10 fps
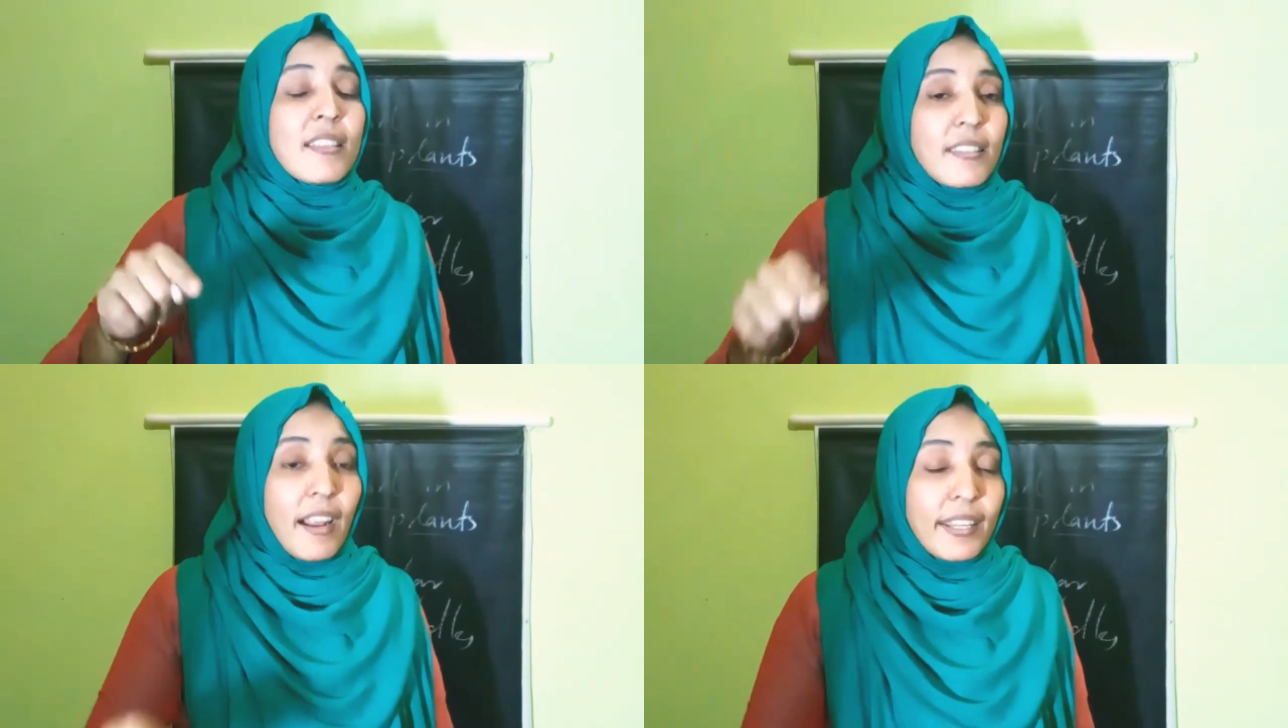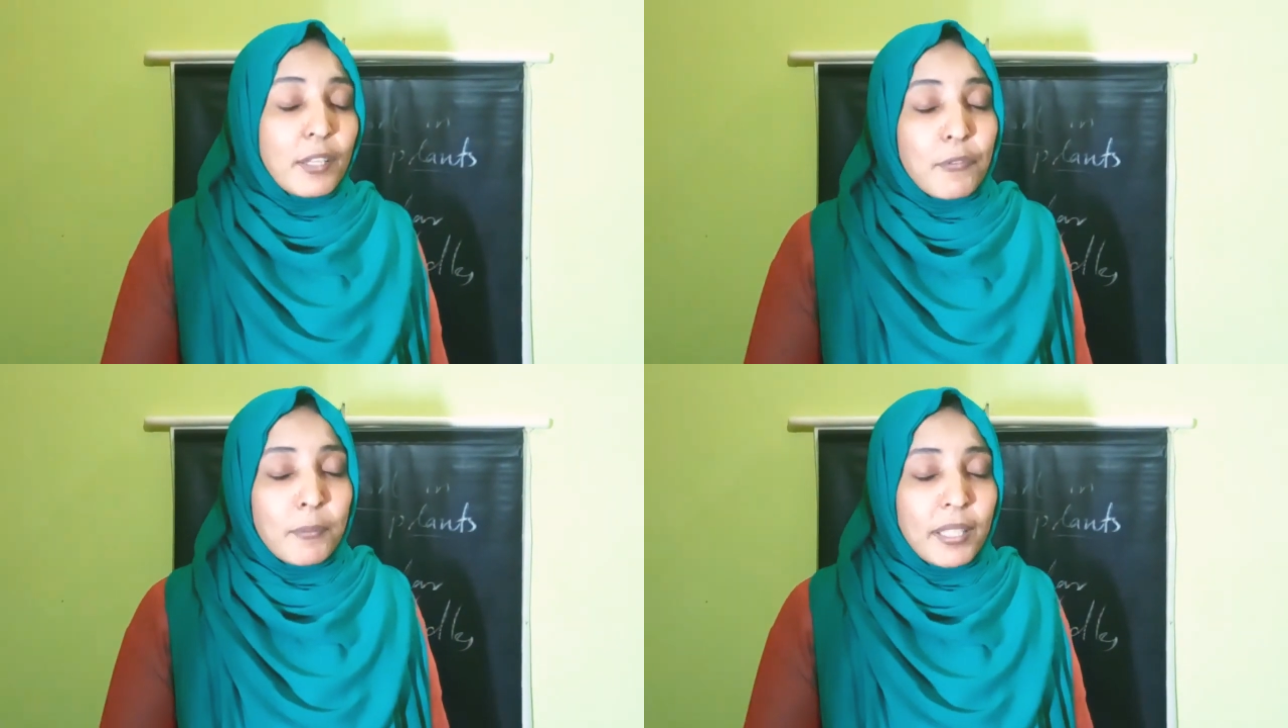starting
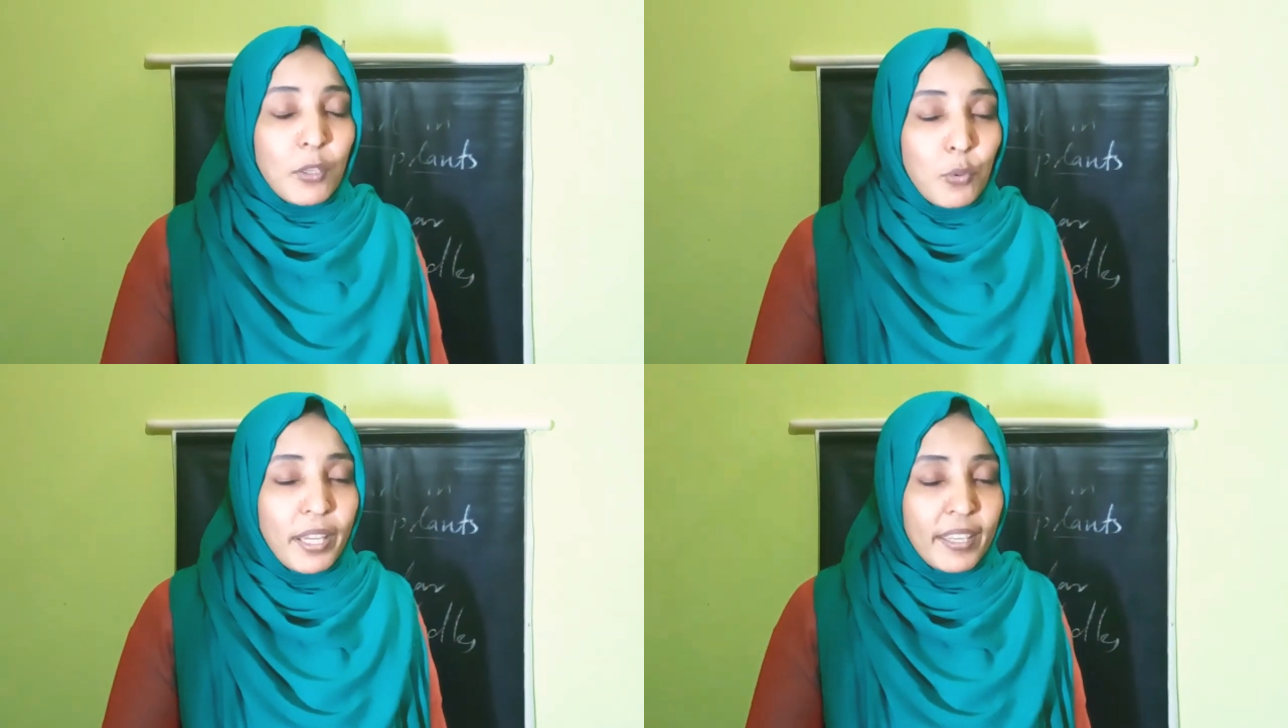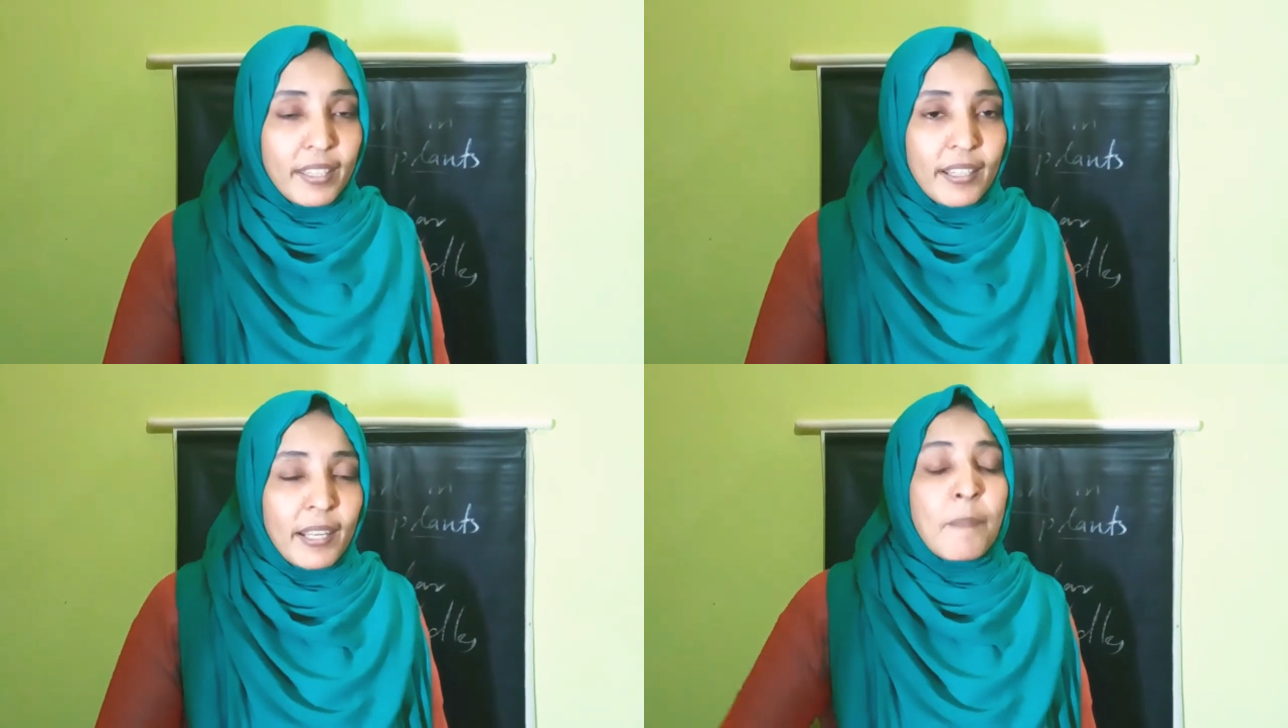from the root
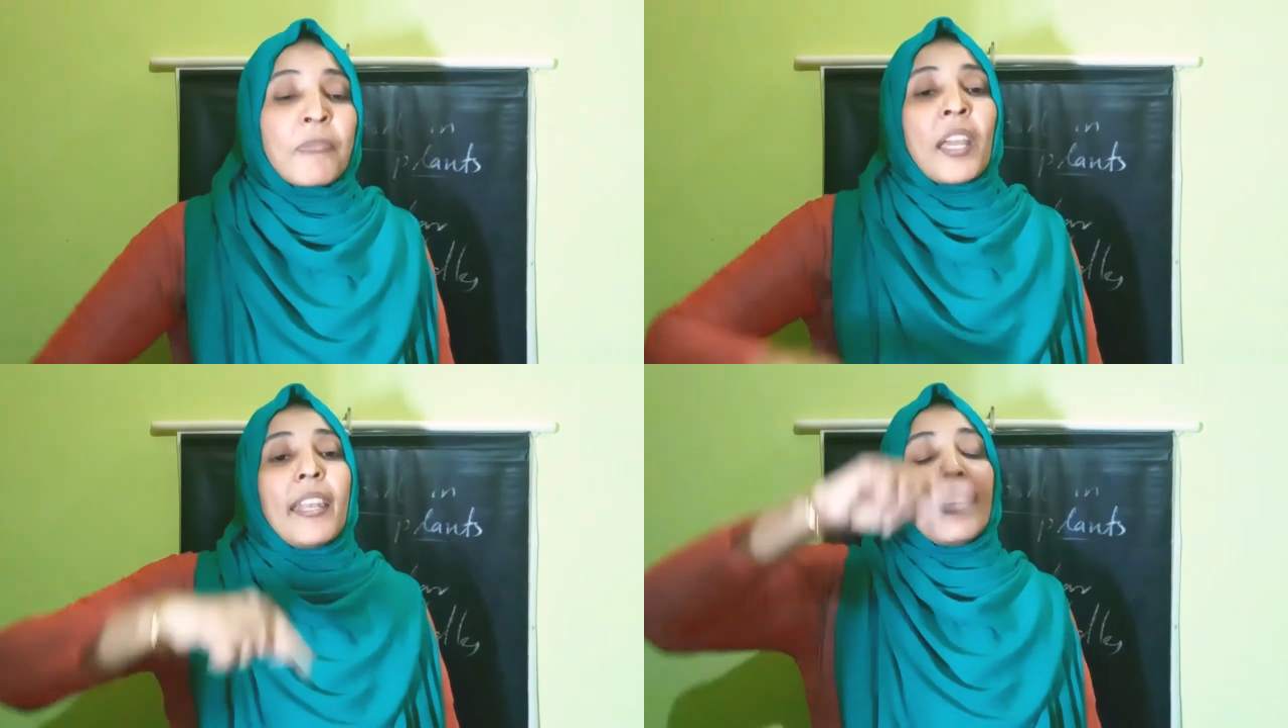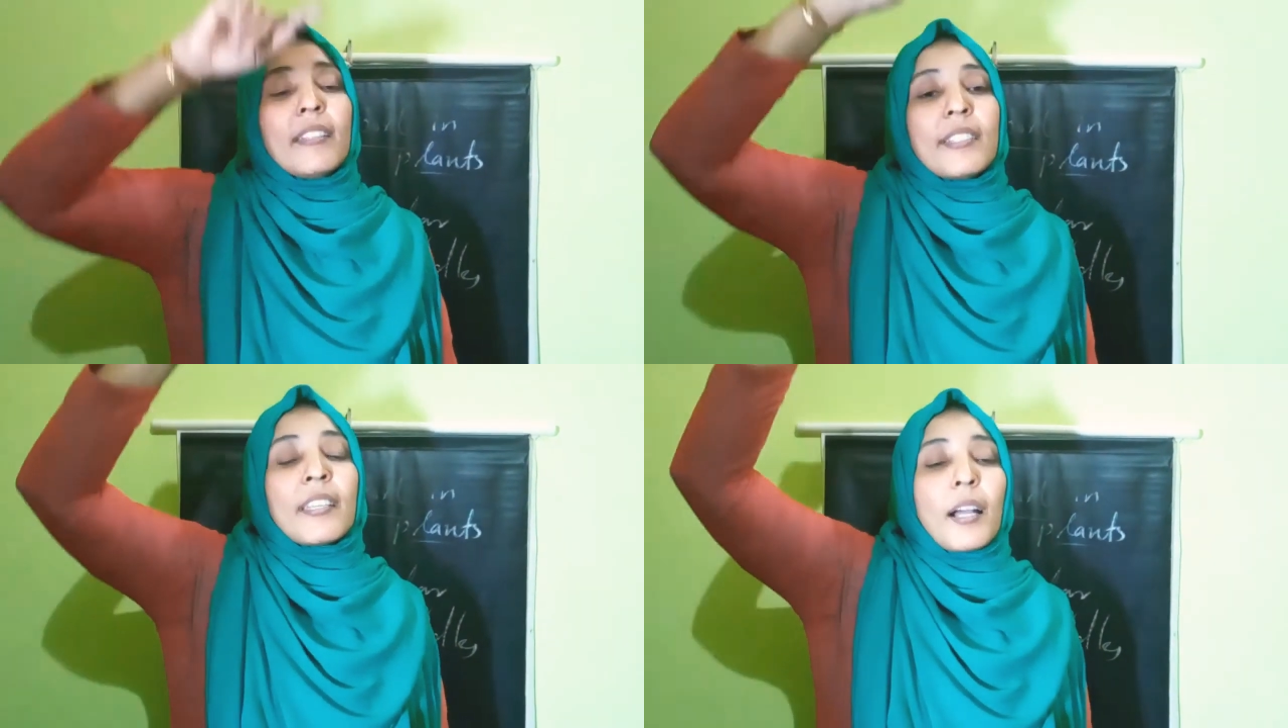hair and
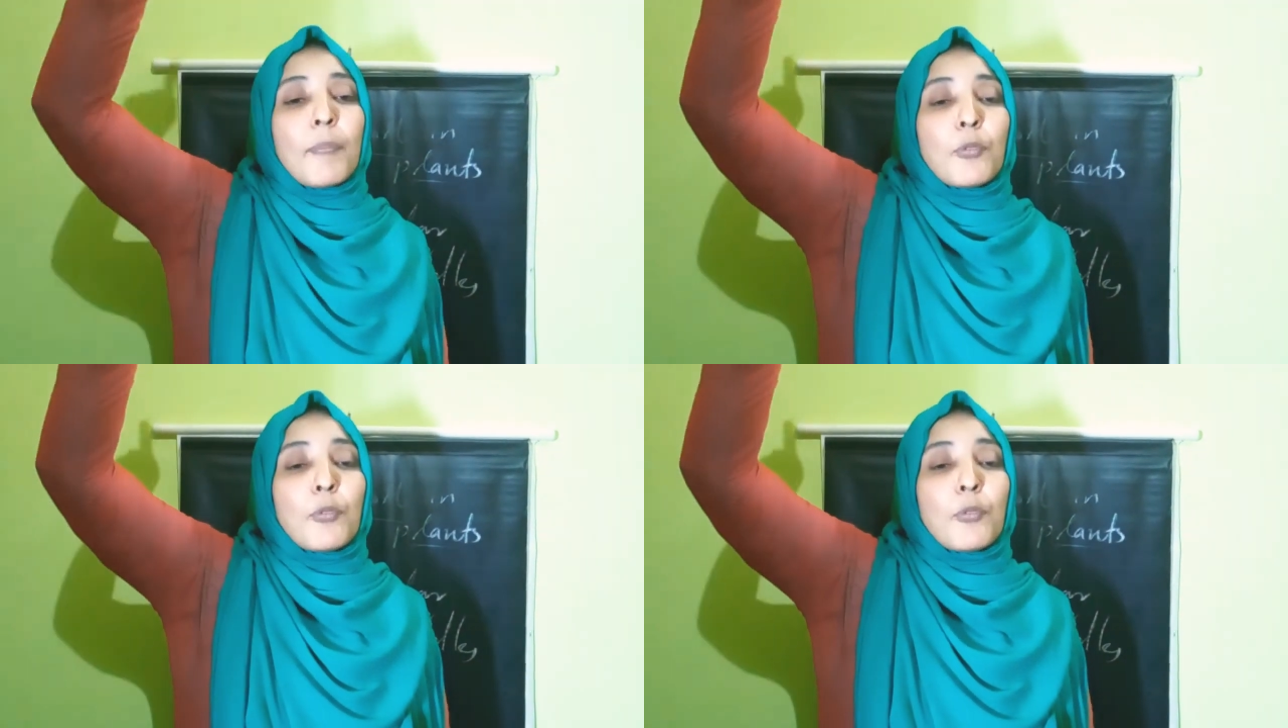ending up